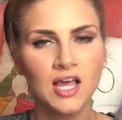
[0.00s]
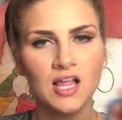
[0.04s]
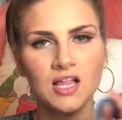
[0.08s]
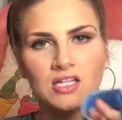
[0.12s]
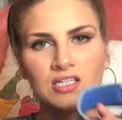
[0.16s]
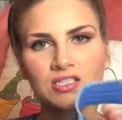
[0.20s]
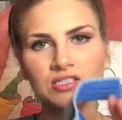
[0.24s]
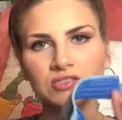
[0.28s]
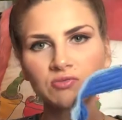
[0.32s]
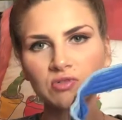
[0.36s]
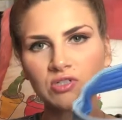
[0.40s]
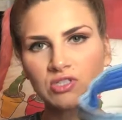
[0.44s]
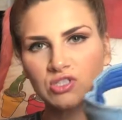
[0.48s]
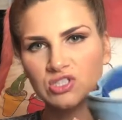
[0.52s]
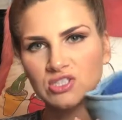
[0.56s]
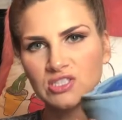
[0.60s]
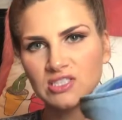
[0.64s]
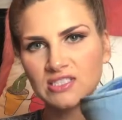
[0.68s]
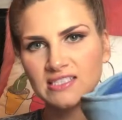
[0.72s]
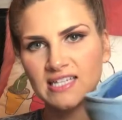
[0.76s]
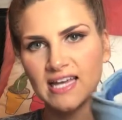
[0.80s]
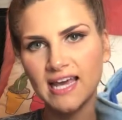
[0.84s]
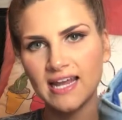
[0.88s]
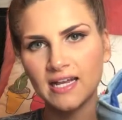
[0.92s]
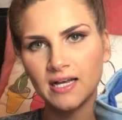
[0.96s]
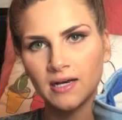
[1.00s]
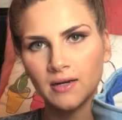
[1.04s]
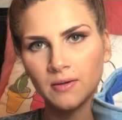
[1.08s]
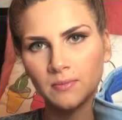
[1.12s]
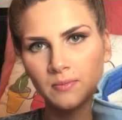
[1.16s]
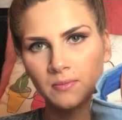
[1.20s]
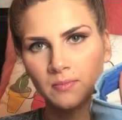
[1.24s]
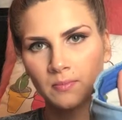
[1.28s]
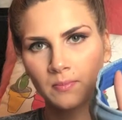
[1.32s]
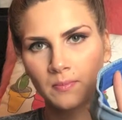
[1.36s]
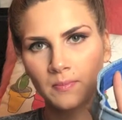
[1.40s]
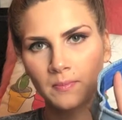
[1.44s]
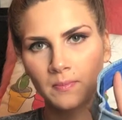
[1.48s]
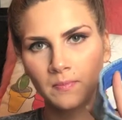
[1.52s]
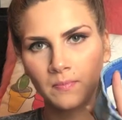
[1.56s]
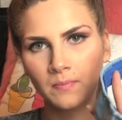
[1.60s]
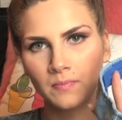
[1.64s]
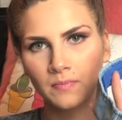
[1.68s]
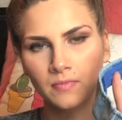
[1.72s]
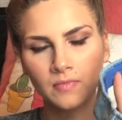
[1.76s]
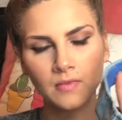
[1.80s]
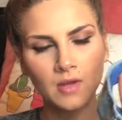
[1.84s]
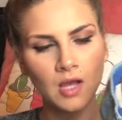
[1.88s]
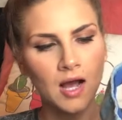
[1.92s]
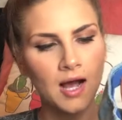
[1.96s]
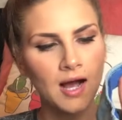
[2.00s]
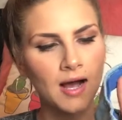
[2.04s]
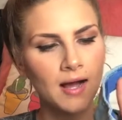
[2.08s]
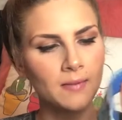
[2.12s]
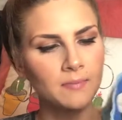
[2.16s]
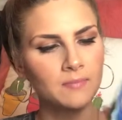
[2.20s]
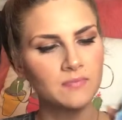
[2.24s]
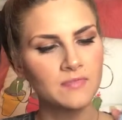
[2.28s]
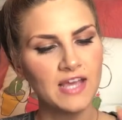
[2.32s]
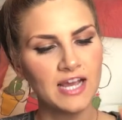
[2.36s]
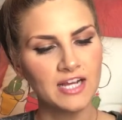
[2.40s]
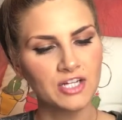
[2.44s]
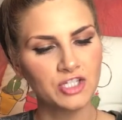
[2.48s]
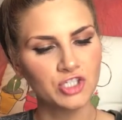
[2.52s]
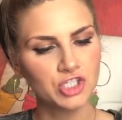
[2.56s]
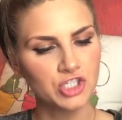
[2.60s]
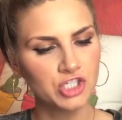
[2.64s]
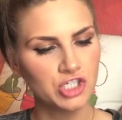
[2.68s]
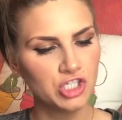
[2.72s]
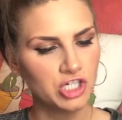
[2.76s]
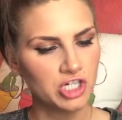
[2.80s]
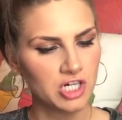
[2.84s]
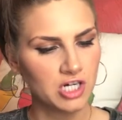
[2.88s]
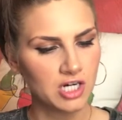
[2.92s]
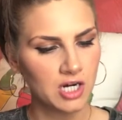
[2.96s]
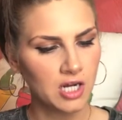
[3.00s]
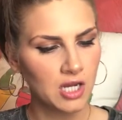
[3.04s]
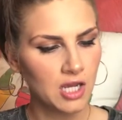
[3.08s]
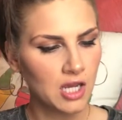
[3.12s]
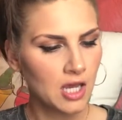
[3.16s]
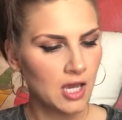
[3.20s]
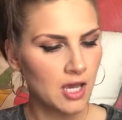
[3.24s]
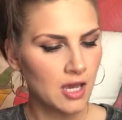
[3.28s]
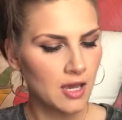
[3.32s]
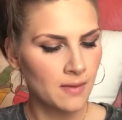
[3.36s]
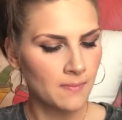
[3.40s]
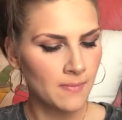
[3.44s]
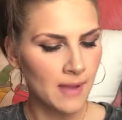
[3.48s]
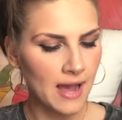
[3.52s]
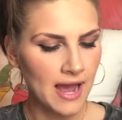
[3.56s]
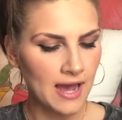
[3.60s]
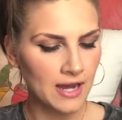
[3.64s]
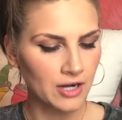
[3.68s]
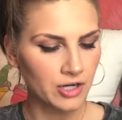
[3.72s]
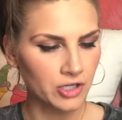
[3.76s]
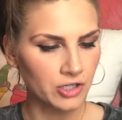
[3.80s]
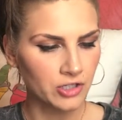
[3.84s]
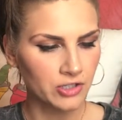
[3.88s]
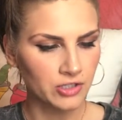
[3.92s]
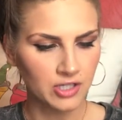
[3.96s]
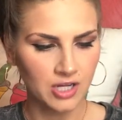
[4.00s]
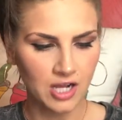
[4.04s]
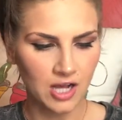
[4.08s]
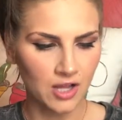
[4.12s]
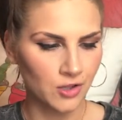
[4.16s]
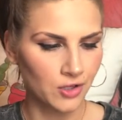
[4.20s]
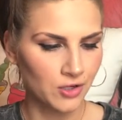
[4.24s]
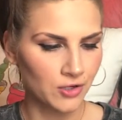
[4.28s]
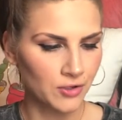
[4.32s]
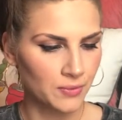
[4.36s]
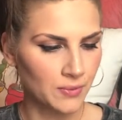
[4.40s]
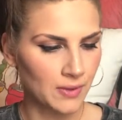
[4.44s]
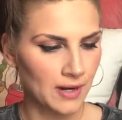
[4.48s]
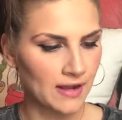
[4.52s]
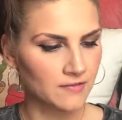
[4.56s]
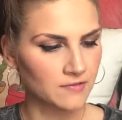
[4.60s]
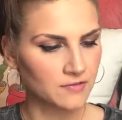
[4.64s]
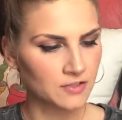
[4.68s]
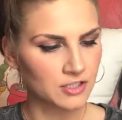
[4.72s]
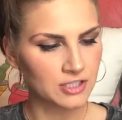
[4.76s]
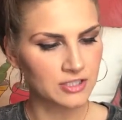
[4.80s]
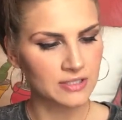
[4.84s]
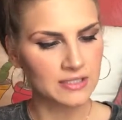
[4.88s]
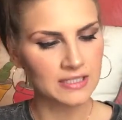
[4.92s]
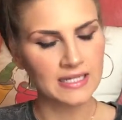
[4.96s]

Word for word: This one's a denim uh, texture, pattern, color, whatever.